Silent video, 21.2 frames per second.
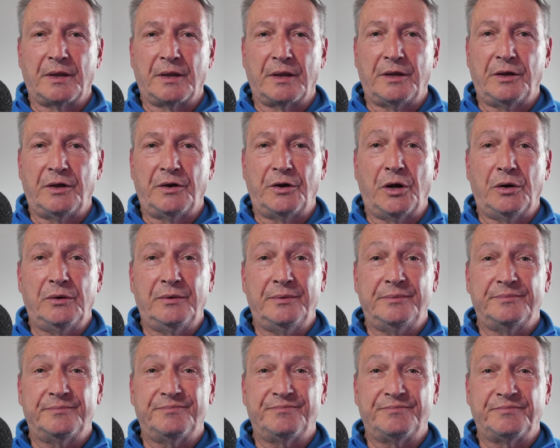You know,
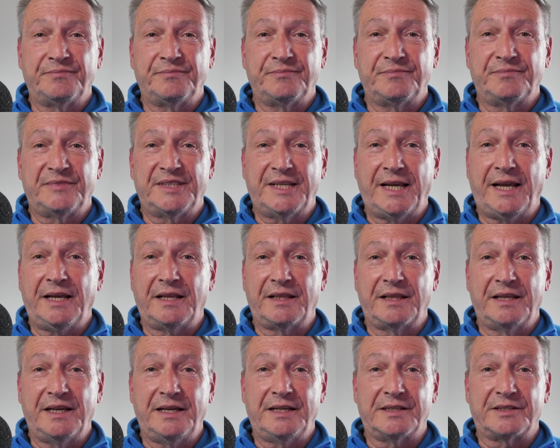take
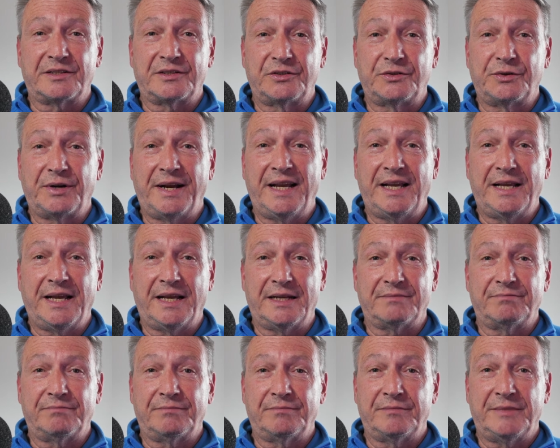this, drink it,
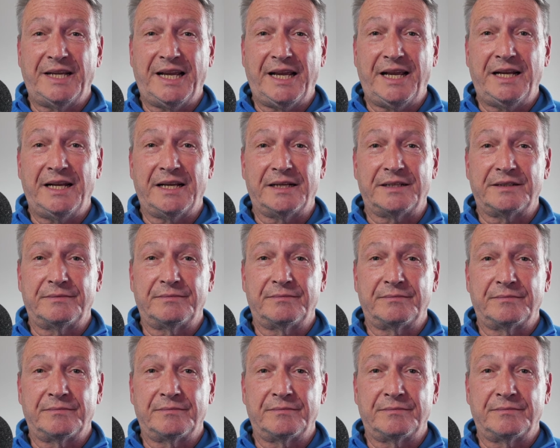eat it.